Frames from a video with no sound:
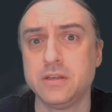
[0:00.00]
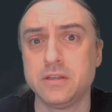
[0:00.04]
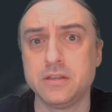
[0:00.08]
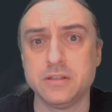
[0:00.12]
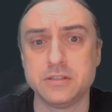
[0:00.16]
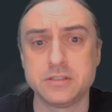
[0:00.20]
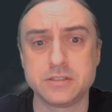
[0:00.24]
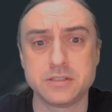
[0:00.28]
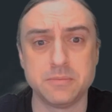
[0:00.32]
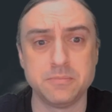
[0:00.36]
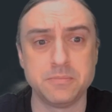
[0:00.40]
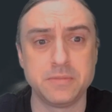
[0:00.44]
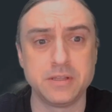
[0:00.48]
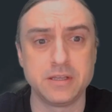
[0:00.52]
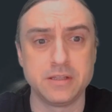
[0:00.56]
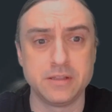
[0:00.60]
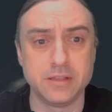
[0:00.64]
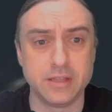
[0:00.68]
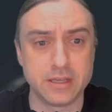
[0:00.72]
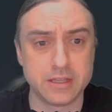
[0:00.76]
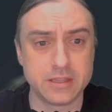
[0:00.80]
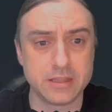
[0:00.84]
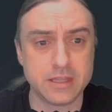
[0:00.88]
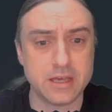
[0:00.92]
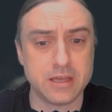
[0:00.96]
Something
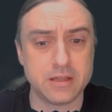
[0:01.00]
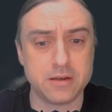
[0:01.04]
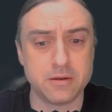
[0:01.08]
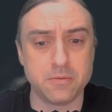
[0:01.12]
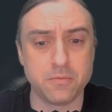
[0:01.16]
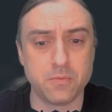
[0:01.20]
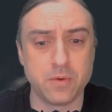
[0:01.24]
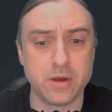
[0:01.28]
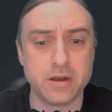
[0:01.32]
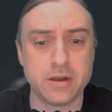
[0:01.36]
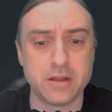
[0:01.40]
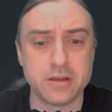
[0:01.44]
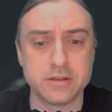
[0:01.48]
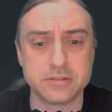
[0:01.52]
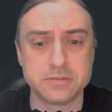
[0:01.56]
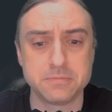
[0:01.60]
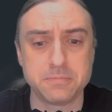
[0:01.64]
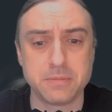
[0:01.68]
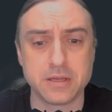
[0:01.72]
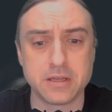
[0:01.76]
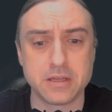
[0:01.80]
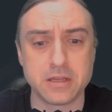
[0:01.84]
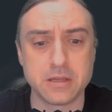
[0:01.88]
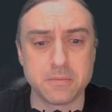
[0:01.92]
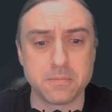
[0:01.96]
like that, a warehouse
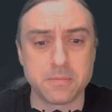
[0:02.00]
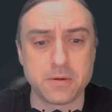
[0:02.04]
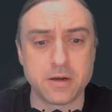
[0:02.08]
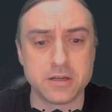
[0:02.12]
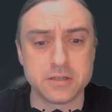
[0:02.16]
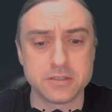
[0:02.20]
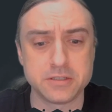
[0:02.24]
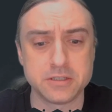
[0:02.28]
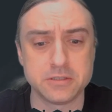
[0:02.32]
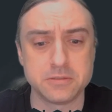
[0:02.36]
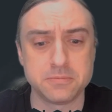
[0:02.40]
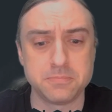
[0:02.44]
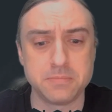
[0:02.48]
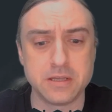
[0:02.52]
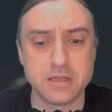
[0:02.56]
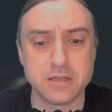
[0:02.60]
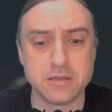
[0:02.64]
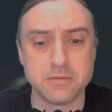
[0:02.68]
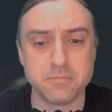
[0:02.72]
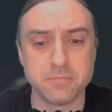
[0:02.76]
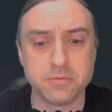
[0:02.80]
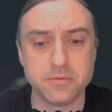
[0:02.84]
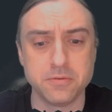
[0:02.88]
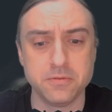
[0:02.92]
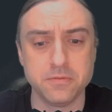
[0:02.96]
picking process being
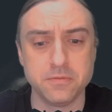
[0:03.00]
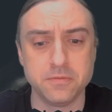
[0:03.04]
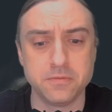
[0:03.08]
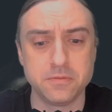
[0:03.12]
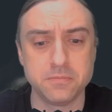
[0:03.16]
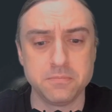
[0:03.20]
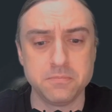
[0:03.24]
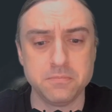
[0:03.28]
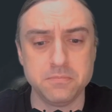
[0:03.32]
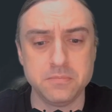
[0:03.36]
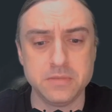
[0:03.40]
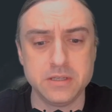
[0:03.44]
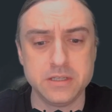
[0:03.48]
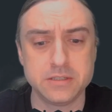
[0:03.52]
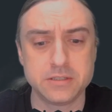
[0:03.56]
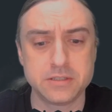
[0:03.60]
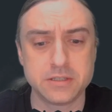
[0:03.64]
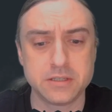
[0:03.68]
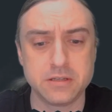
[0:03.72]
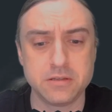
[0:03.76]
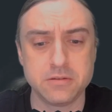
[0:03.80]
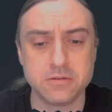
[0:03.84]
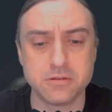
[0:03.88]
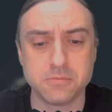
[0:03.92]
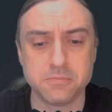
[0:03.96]
improved, means
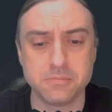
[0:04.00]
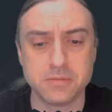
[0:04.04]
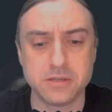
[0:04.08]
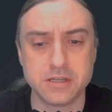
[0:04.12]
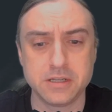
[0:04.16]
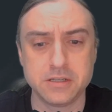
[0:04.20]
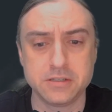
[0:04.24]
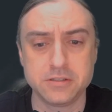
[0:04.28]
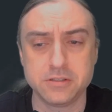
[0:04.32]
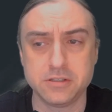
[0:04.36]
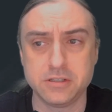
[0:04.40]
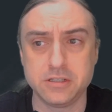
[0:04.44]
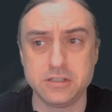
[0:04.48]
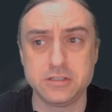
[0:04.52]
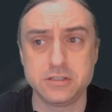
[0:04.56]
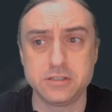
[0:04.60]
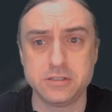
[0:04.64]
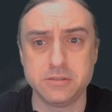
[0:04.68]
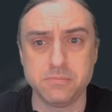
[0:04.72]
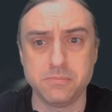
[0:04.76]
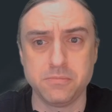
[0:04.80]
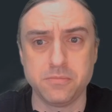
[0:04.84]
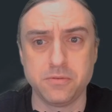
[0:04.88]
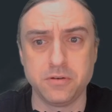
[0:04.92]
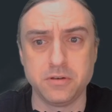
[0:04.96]
that you can potentially
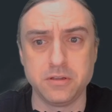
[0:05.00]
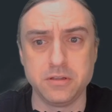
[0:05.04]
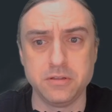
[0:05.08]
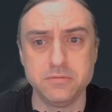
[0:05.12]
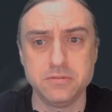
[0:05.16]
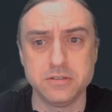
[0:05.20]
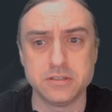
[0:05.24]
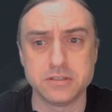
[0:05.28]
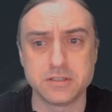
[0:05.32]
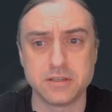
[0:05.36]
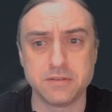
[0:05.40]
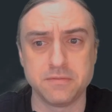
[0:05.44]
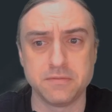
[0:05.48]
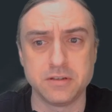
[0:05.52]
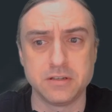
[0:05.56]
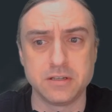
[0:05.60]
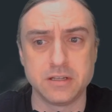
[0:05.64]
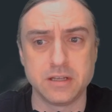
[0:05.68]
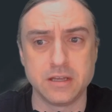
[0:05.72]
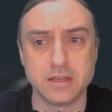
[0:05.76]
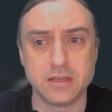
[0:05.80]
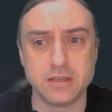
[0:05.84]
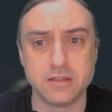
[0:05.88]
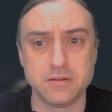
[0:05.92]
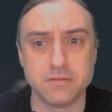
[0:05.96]
ship more units every
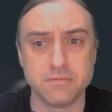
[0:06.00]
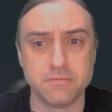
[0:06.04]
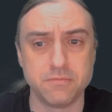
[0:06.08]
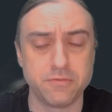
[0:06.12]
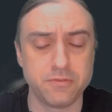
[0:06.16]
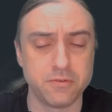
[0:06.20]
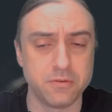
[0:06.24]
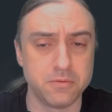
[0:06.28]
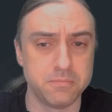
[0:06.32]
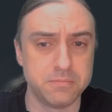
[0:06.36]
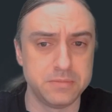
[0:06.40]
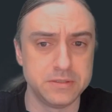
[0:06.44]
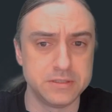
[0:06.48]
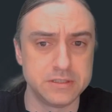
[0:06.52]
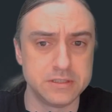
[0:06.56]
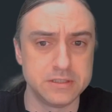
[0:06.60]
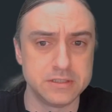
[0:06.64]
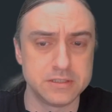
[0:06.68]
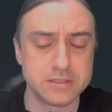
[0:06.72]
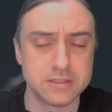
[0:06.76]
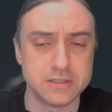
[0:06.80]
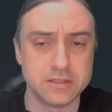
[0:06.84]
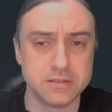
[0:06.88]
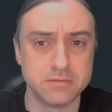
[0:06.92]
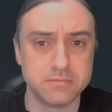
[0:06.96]
day, and for a
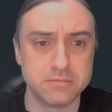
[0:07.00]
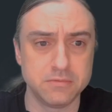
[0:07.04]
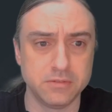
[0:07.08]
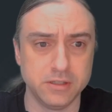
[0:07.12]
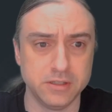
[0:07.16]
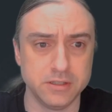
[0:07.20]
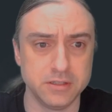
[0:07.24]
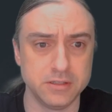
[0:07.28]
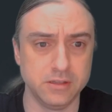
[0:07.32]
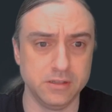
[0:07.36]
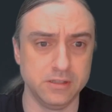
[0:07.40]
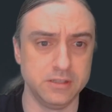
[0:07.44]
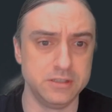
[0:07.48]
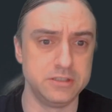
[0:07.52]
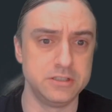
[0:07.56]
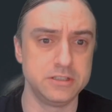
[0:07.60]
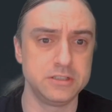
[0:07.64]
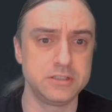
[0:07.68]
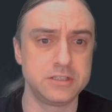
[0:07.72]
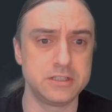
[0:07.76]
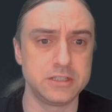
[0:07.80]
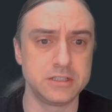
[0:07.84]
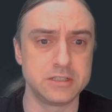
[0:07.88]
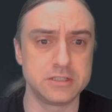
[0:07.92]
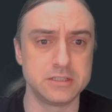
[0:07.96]
business that
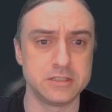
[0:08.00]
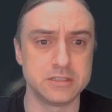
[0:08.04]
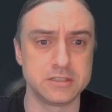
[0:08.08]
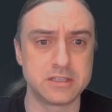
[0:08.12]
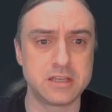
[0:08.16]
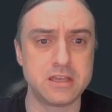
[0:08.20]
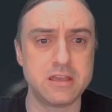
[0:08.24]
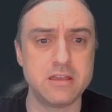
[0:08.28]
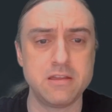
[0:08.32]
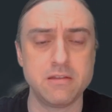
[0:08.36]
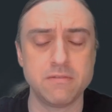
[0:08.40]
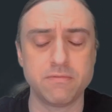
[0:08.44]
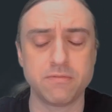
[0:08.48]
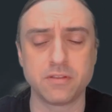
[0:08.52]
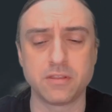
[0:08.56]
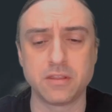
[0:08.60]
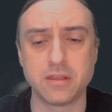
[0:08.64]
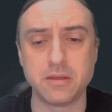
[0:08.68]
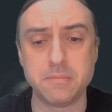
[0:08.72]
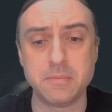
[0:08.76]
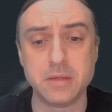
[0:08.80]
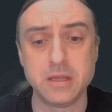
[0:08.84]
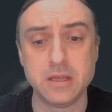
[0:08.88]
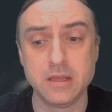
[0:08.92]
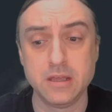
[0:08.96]
logistics is key for
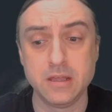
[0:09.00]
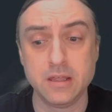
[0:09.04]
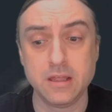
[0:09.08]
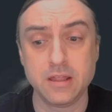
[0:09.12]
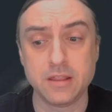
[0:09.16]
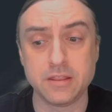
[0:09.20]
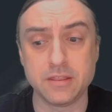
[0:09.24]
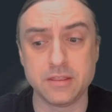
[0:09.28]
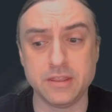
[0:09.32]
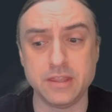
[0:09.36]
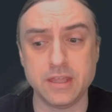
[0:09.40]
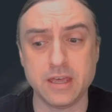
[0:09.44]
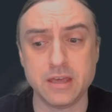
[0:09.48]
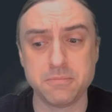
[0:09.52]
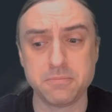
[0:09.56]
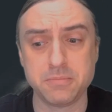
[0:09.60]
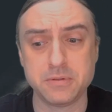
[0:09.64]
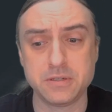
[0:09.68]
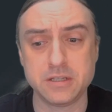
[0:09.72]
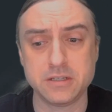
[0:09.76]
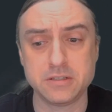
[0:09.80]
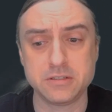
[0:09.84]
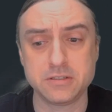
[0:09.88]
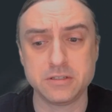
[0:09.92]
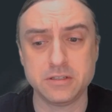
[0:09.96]
them, that
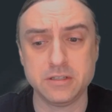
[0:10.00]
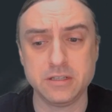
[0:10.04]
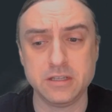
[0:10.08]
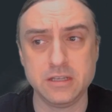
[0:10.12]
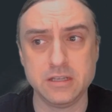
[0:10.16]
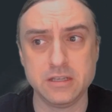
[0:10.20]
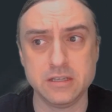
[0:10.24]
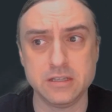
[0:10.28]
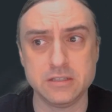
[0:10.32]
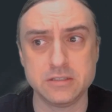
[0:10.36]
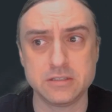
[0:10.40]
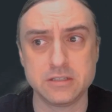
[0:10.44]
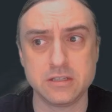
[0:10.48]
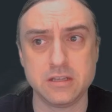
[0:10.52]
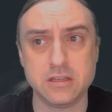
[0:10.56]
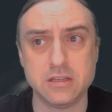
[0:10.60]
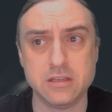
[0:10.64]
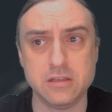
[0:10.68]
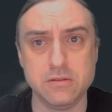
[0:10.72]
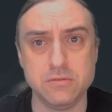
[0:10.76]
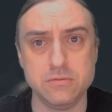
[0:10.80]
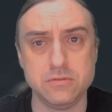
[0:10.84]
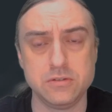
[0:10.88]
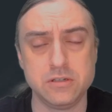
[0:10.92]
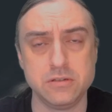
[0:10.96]
potentially is a
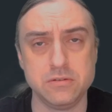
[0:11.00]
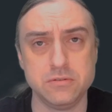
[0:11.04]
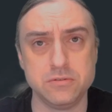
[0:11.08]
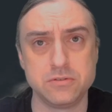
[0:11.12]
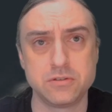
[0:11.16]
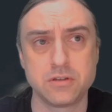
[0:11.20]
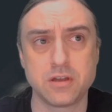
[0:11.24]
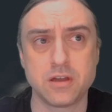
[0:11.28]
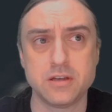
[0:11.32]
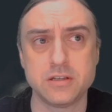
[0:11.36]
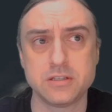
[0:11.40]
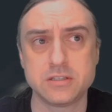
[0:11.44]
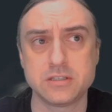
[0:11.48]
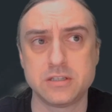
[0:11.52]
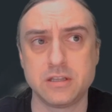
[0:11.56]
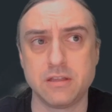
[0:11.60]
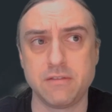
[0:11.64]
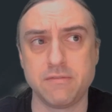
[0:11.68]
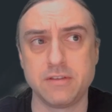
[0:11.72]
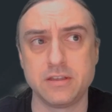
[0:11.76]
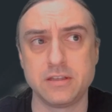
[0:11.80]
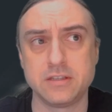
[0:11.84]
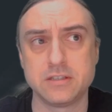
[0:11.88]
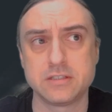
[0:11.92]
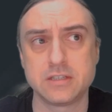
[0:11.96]
huge cost
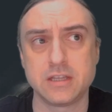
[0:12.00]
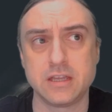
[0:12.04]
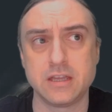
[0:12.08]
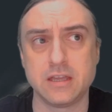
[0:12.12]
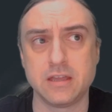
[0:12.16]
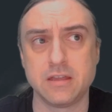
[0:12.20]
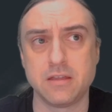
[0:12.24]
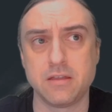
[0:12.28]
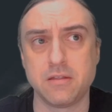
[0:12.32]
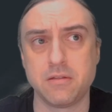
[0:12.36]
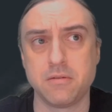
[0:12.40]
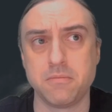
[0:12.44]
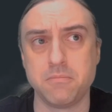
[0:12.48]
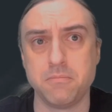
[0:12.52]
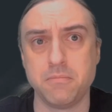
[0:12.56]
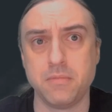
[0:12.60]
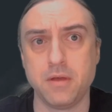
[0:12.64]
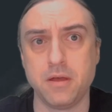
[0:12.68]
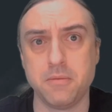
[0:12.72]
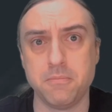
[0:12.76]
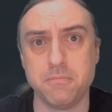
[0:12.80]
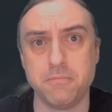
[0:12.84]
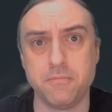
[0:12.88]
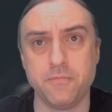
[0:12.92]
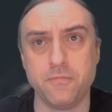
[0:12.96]
savings and
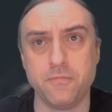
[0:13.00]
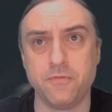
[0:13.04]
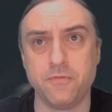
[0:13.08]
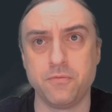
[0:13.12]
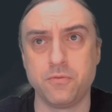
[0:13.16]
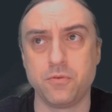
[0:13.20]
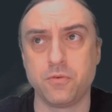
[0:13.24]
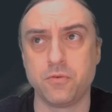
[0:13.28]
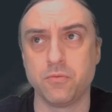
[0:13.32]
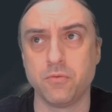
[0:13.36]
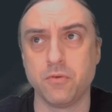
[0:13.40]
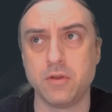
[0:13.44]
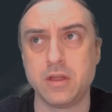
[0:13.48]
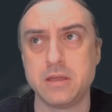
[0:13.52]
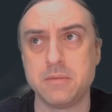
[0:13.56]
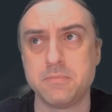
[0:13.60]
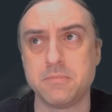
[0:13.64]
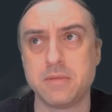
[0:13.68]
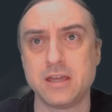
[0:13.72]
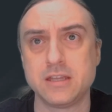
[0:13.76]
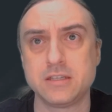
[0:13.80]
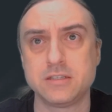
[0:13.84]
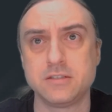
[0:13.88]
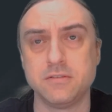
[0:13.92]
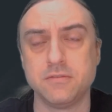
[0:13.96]
a great
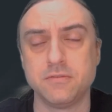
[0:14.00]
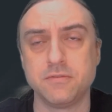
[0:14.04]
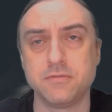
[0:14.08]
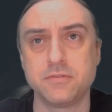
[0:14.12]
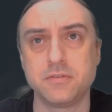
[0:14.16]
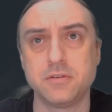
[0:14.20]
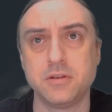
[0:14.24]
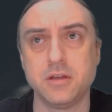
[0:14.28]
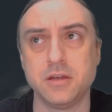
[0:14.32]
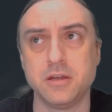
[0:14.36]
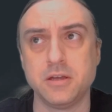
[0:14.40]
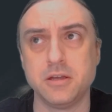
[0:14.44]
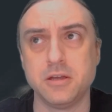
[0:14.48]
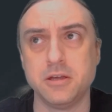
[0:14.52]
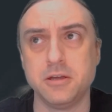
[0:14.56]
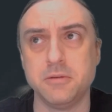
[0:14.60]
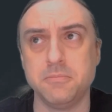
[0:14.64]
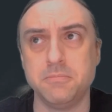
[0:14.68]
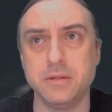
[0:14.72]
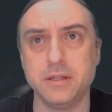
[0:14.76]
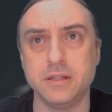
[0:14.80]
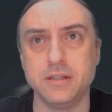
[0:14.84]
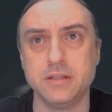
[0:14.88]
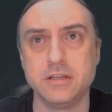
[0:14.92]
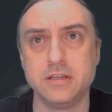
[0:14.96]
massive
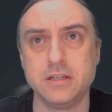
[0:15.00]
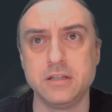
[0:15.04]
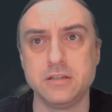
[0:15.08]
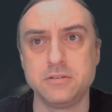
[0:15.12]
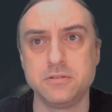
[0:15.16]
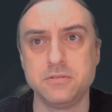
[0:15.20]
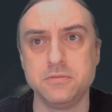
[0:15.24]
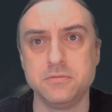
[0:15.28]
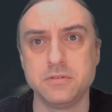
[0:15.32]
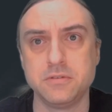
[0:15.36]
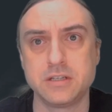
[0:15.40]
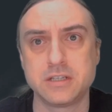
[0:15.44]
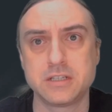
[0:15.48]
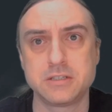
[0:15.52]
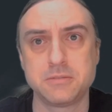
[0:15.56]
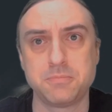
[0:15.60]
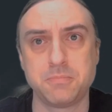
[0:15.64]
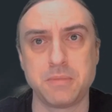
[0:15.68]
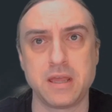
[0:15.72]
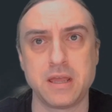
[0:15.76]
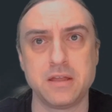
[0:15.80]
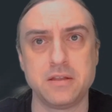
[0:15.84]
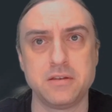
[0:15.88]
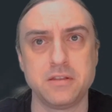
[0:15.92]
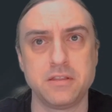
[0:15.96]
ability to
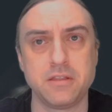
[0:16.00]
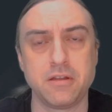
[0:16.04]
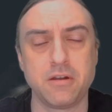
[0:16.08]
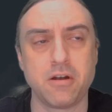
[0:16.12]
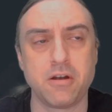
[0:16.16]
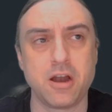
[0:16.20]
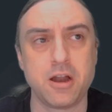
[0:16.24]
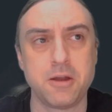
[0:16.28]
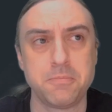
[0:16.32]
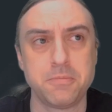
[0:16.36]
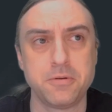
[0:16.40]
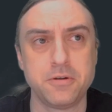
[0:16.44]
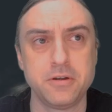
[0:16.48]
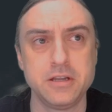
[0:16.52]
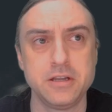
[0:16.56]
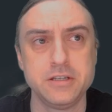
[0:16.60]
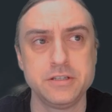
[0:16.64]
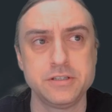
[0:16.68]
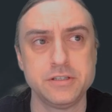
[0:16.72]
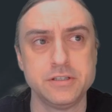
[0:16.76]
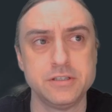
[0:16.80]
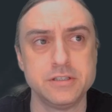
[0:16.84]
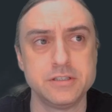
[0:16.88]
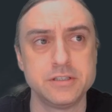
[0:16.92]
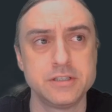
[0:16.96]
expand their
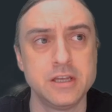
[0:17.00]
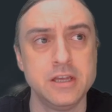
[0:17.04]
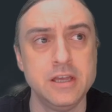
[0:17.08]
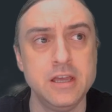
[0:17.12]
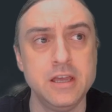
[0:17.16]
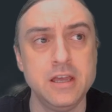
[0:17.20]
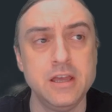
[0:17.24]
operations.